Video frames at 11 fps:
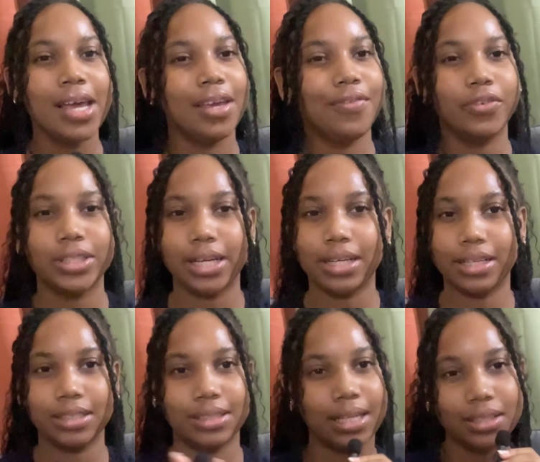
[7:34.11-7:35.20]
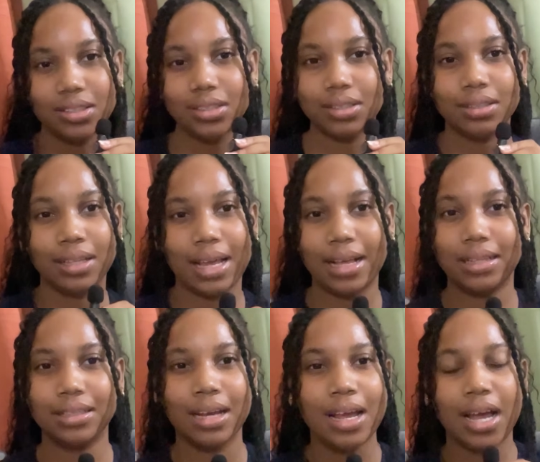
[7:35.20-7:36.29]
if you take an extension and
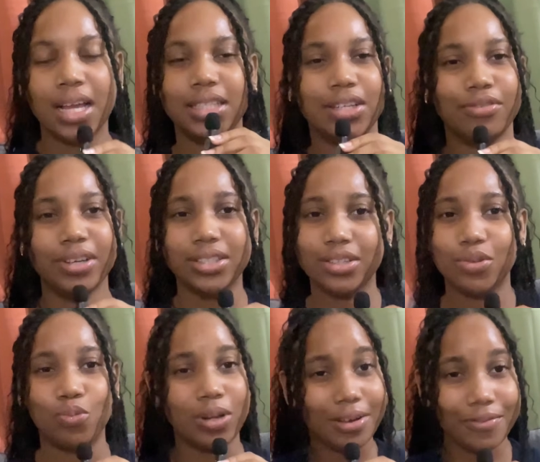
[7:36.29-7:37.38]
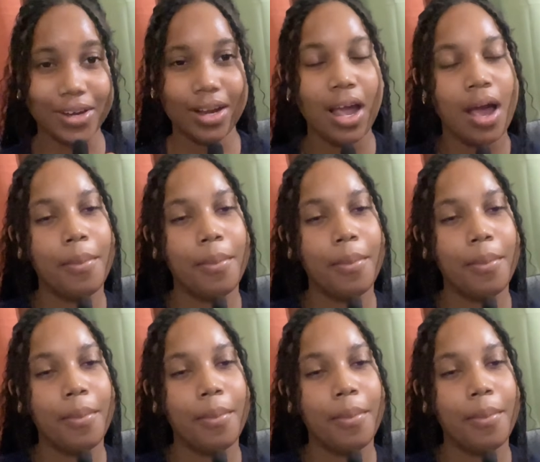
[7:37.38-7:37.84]
a generator and whatever,